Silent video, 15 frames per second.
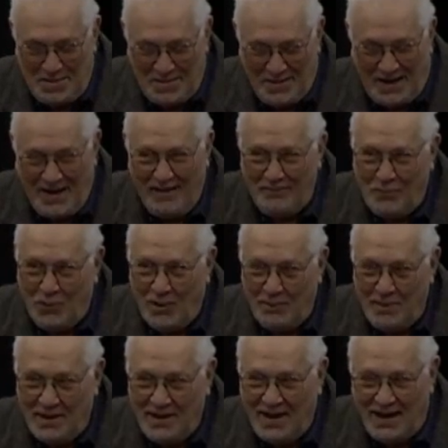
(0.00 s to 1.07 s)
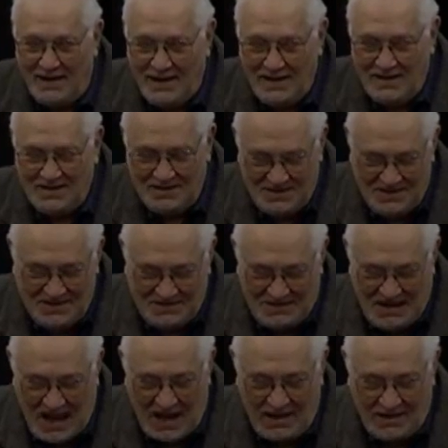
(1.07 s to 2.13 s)
I have more, but
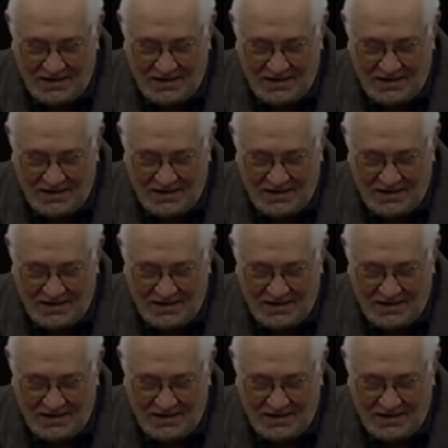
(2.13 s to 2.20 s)
nah.